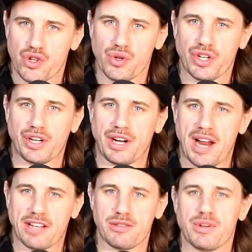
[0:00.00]
Jr. in an
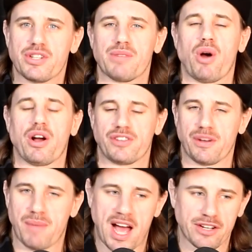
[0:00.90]
exhibition
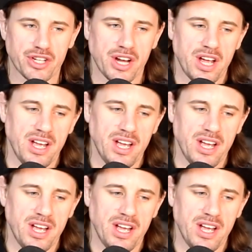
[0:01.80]
boxing match.